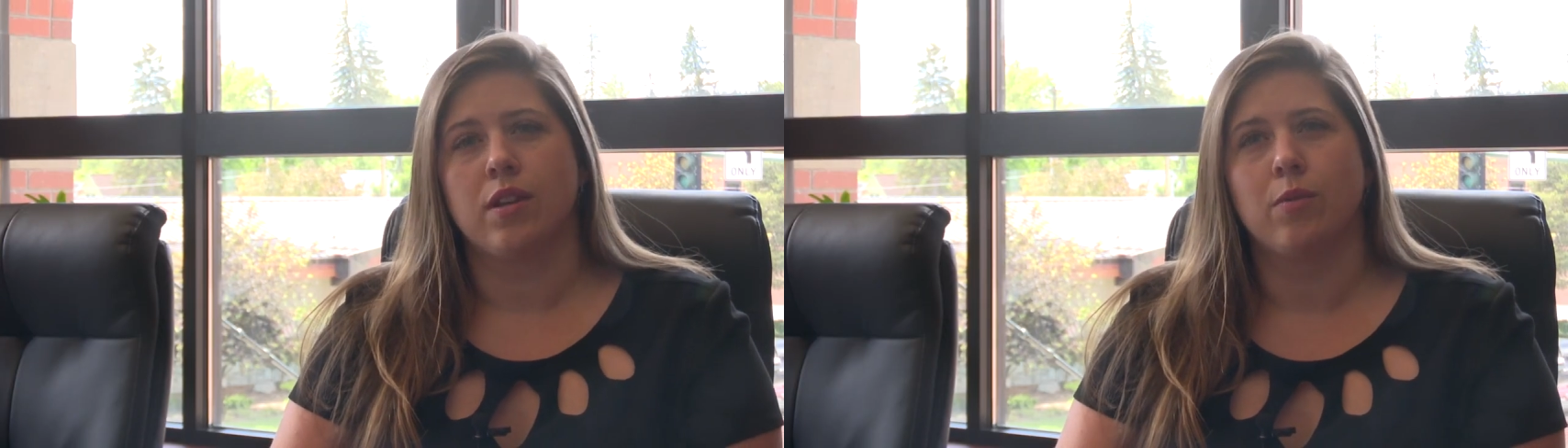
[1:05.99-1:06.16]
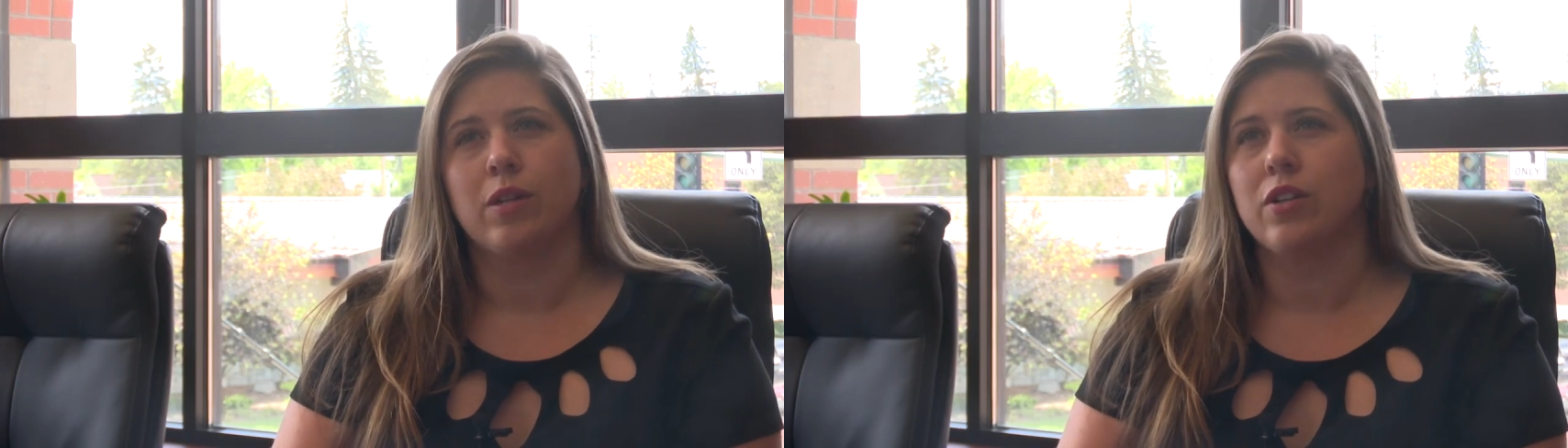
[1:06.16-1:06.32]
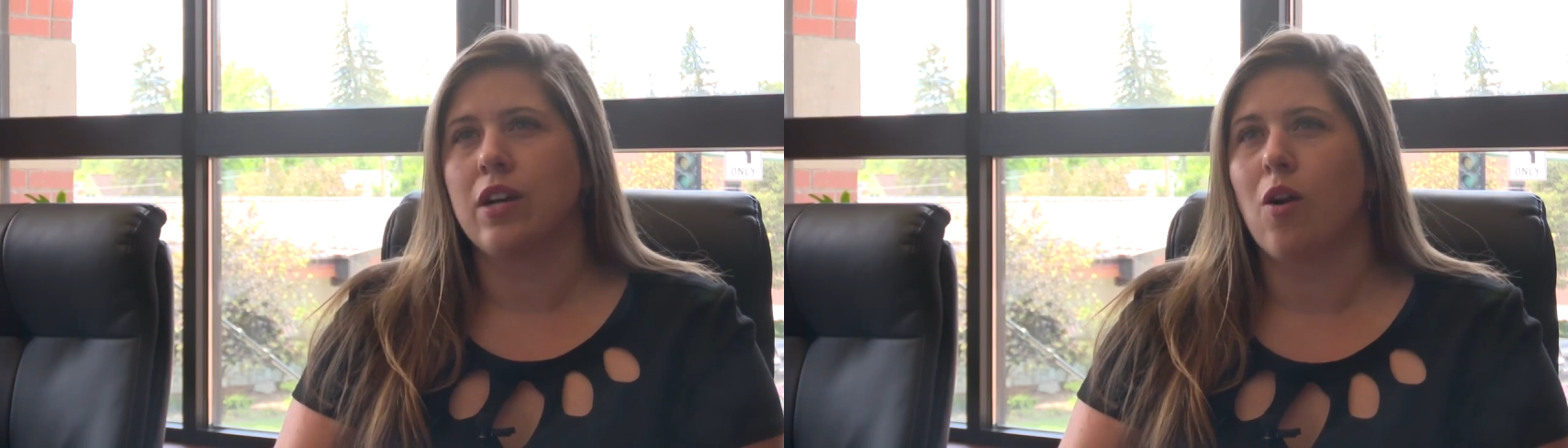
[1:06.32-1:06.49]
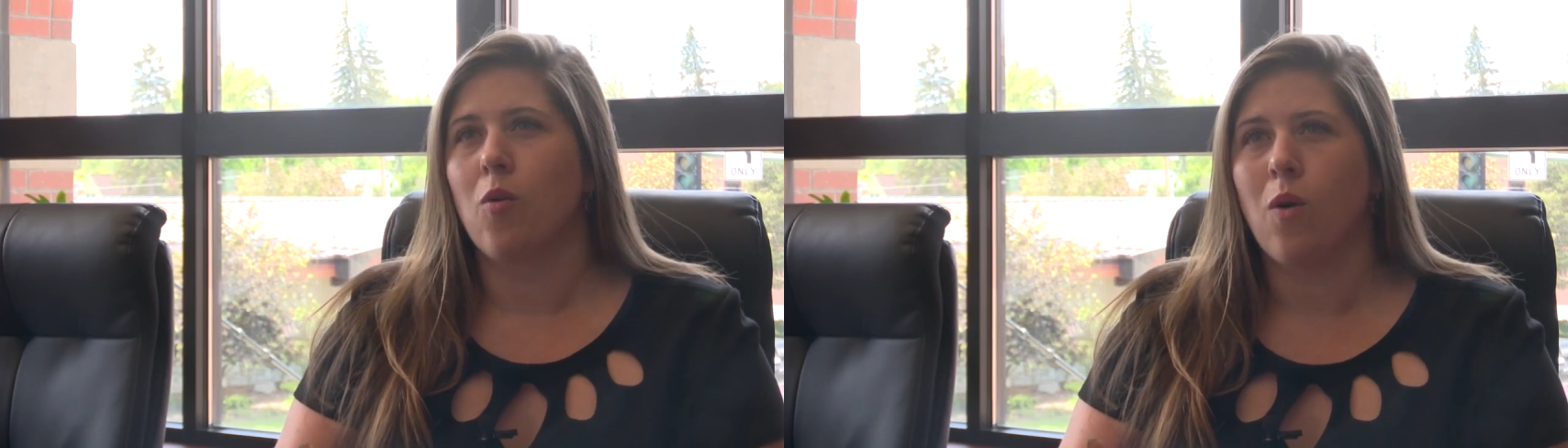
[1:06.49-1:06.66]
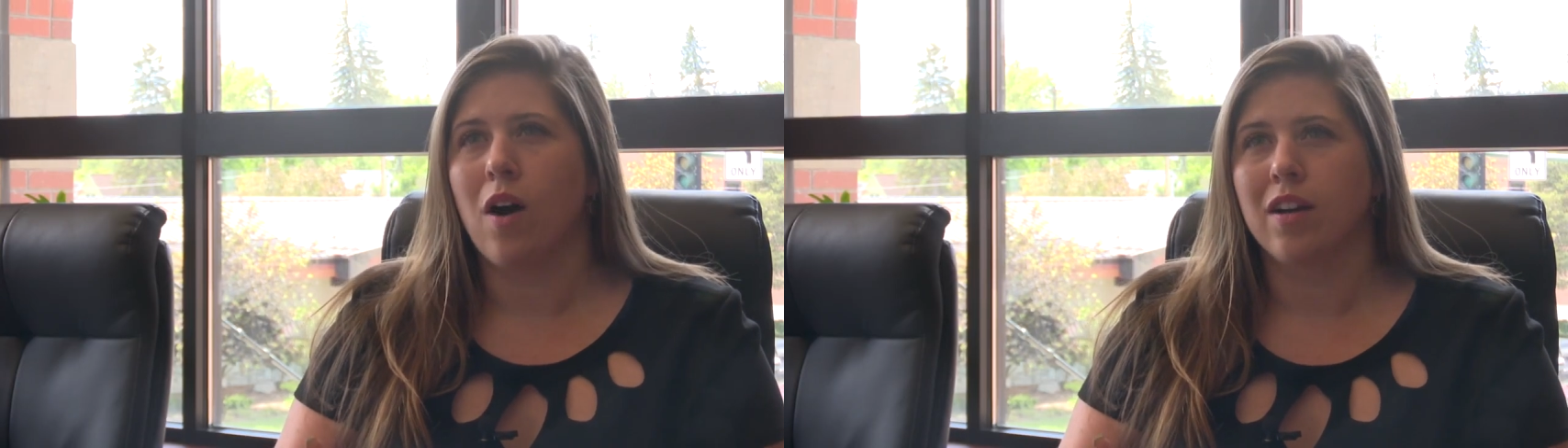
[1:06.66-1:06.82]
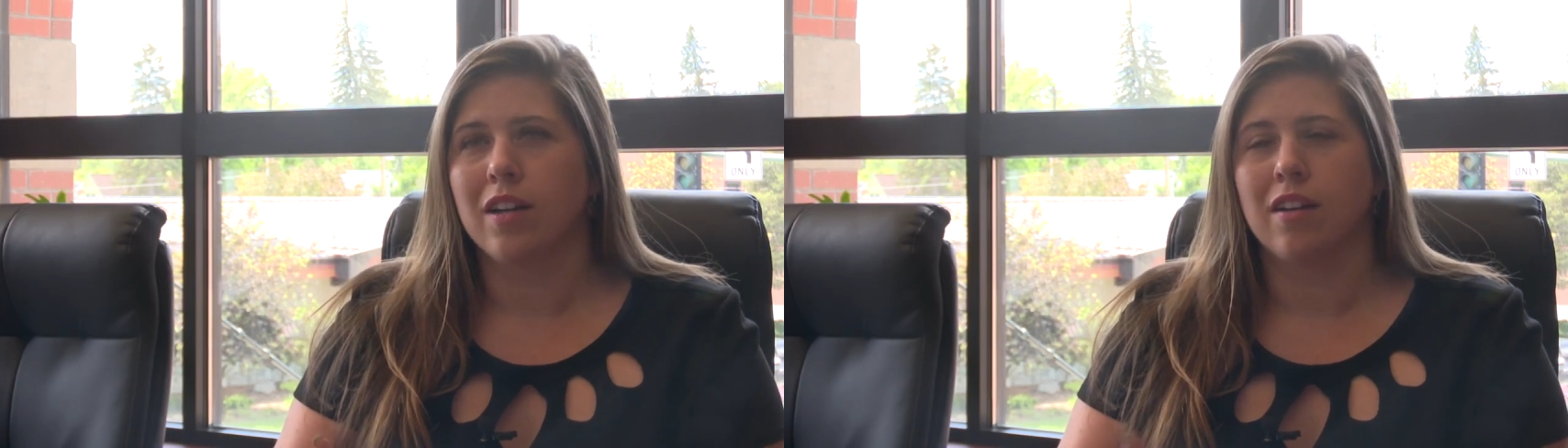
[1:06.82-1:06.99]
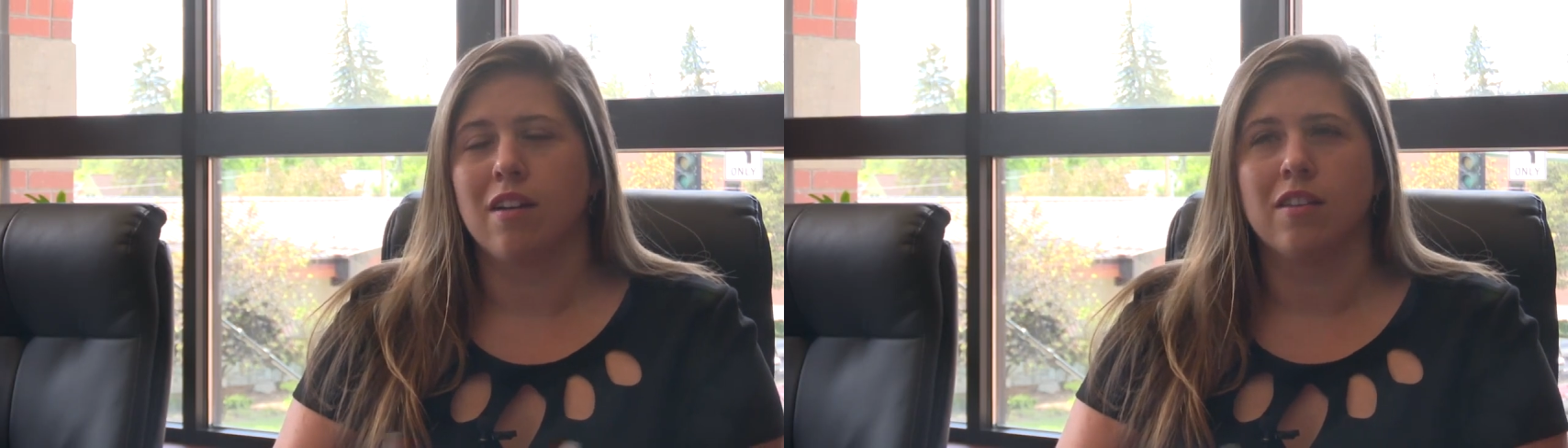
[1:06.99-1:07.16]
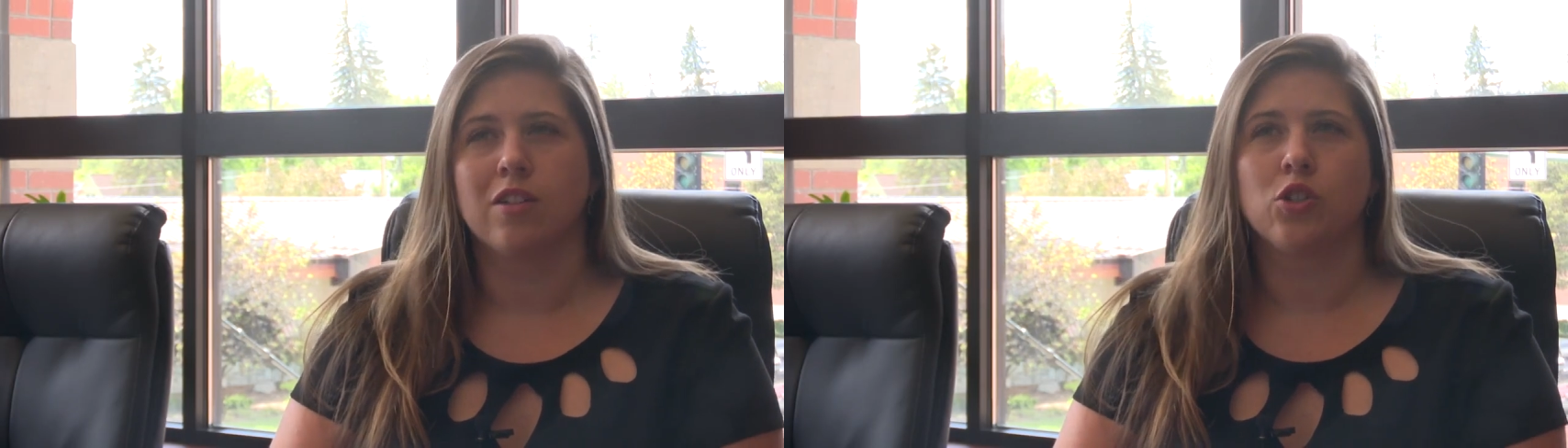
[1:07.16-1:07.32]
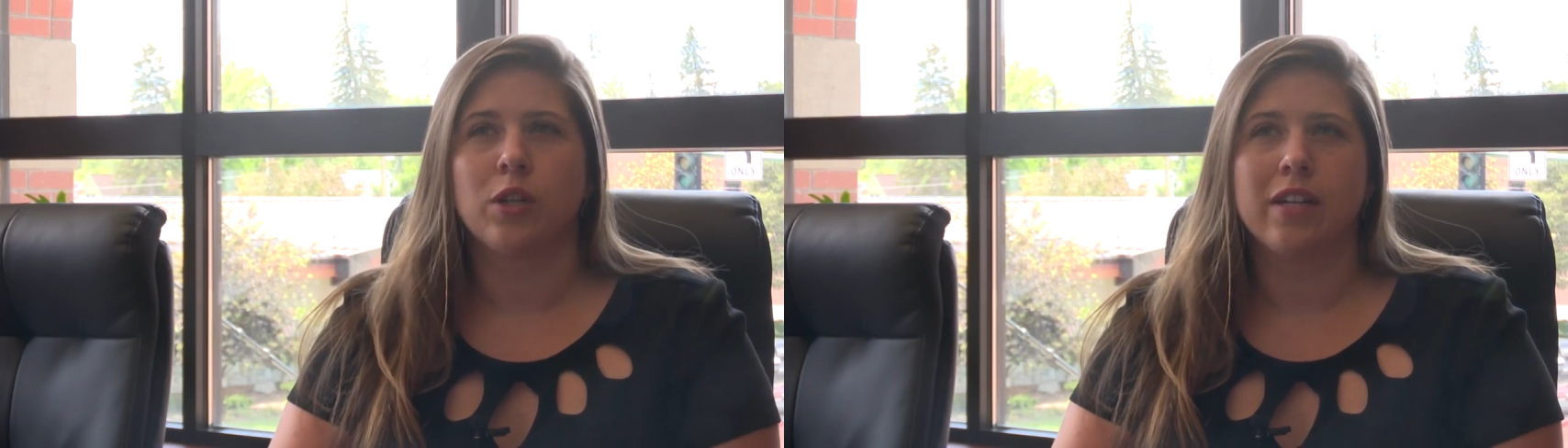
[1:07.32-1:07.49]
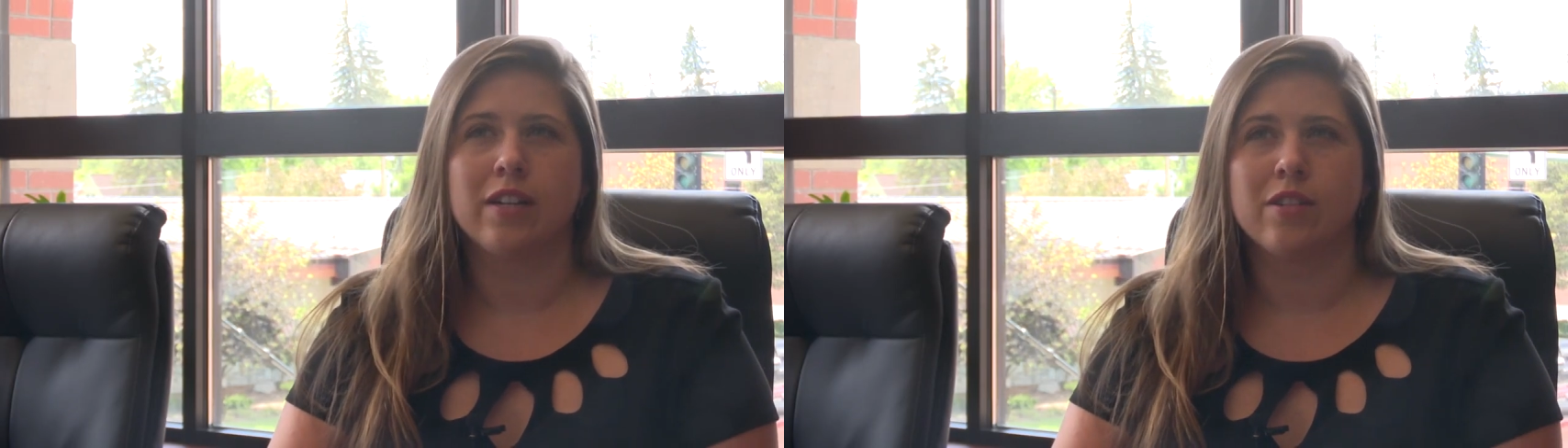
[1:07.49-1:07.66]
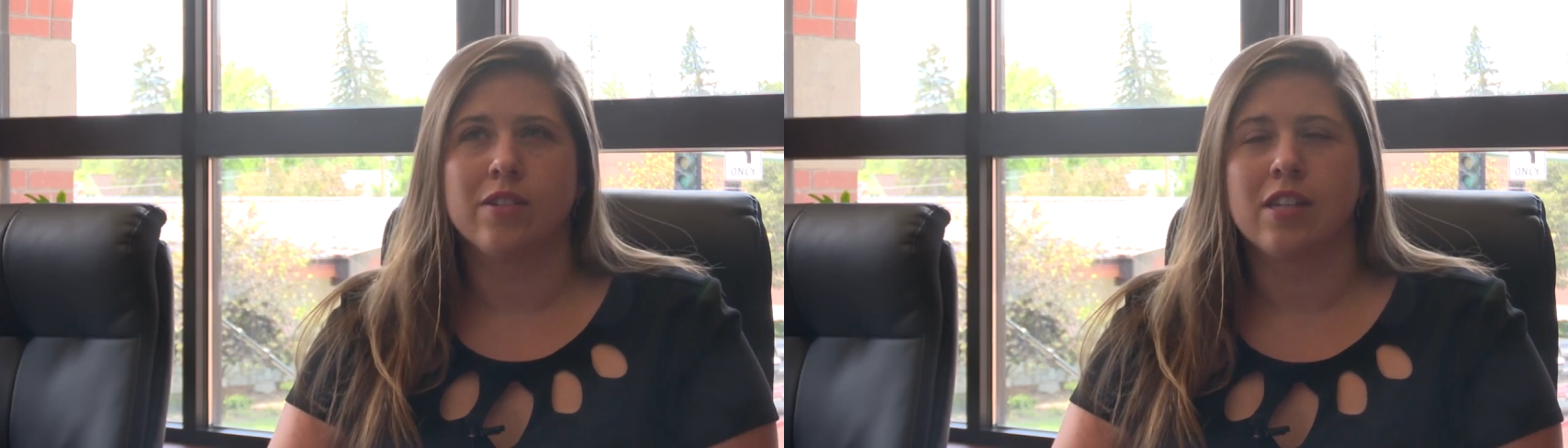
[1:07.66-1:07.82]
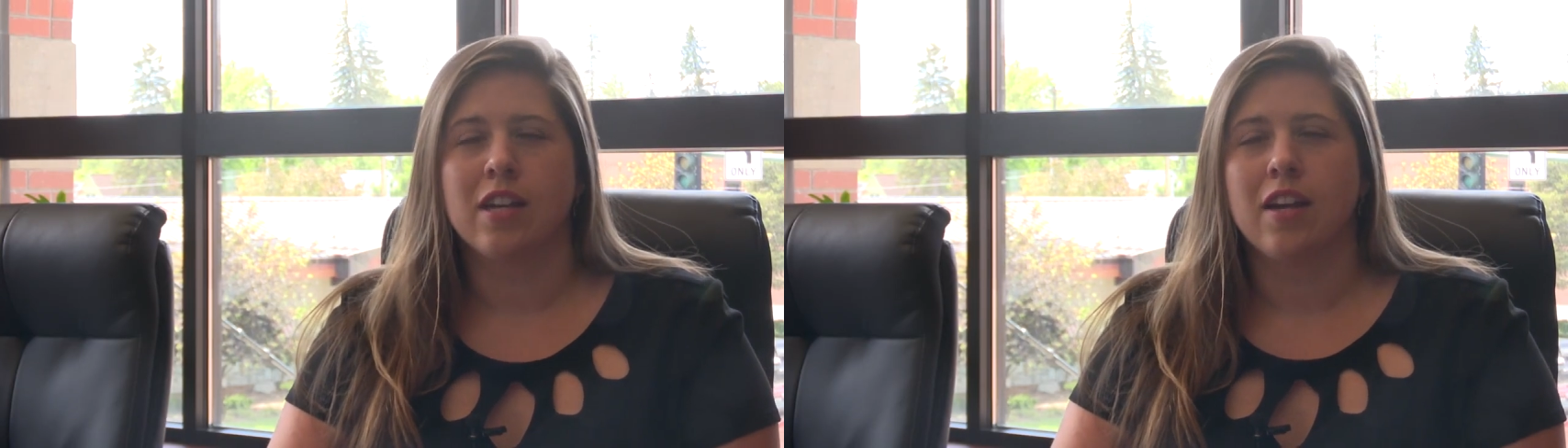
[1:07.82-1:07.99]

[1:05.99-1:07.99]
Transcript: when you're out walking on the trails,